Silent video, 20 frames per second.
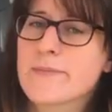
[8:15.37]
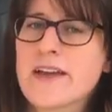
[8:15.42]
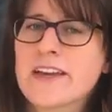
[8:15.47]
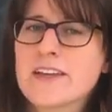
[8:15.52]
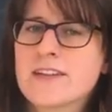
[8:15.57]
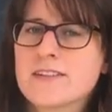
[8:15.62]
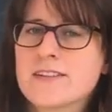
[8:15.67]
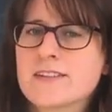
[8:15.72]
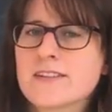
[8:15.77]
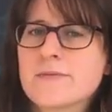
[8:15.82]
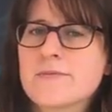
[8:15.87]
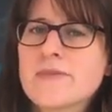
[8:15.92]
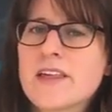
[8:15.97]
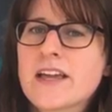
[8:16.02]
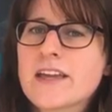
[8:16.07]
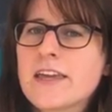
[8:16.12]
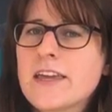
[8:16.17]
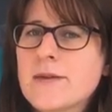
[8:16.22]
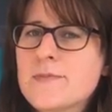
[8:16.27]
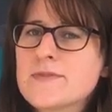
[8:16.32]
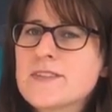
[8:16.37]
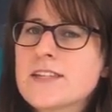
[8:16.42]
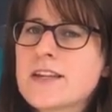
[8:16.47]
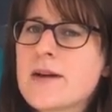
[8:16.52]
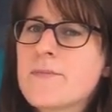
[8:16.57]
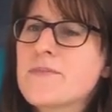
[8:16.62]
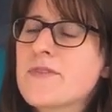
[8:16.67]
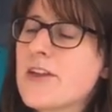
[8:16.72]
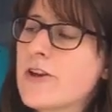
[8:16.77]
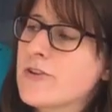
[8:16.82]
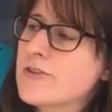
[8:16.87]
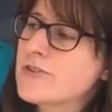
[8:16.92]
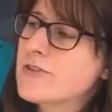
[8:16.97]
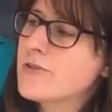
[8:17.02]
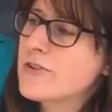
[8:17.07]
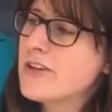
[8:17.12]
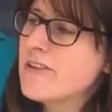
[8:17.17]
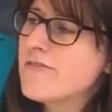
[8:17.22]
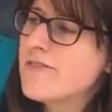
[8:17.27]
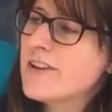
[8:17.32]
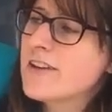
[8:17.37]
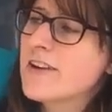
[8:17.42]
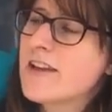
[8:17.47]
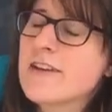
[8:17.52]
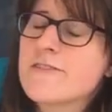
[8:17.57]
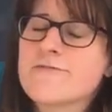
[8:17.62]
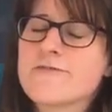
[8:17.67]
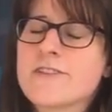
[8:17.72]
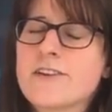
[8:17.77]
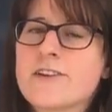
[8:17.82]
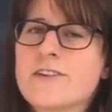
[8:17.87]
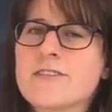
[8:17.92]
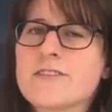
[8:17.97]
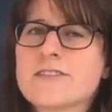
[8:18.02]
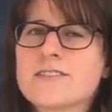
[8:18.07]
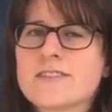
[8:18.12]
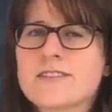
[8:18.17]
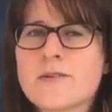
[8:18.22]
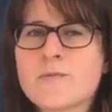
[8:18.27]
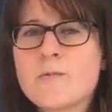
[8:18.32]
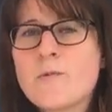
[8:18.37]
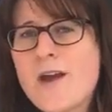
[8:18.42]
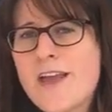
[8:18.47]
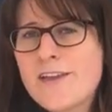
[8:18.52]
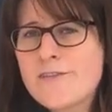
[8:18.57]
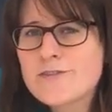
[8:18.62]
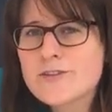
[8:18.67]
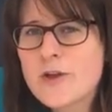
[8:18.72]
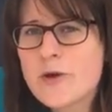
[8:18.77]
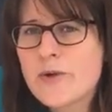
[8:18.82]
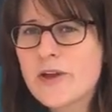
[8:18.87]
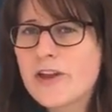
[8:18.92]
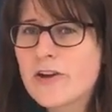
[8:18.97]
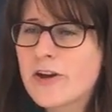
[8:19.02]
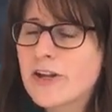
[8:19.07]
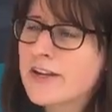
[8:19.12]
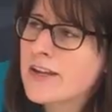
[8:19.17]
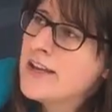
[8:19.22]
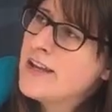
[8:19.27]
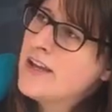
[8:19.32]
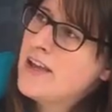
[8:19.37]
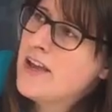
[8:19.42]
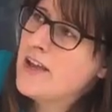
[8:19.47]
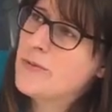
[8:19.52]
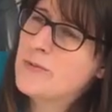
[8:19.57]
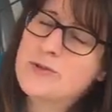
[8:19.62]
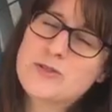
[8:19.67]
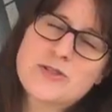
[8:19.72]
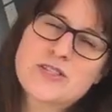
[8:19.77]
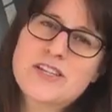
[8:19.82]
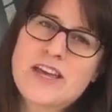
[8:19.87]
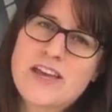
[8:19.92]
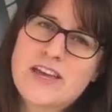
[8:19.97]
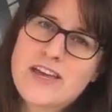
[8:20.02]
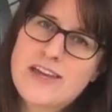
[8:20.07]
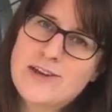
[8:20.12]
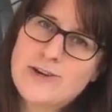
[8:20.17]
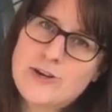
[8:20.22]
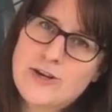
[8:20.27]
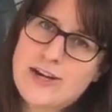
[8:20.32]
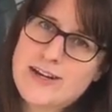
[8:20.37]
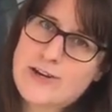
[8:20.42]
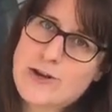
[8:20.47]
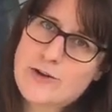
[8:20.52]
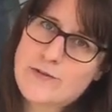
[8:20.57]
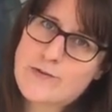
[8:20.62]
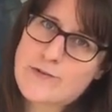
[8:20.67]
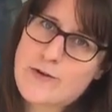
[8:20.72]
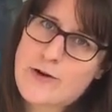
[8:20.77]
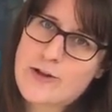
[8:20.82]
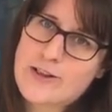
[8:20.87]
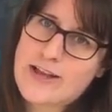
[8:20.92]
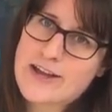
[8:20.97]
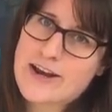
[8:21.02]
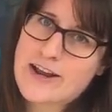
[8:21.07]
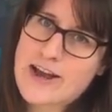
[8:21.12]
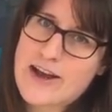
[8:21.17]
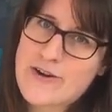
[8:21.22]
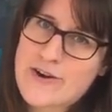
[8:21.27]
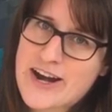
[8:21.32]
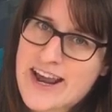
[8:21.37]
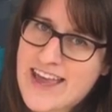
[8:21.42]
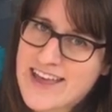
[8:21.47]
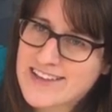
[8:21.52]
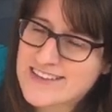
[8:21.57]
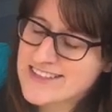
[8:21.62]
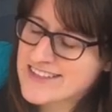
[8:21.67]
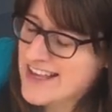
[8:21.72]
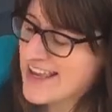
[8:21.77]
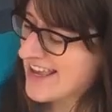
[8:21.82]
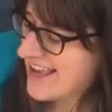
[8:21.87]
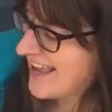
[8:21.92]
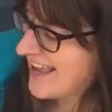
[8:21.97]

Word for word: mechanism that keeps it up there. So even if there is some waves going on, it will stay here and not fall on our heads.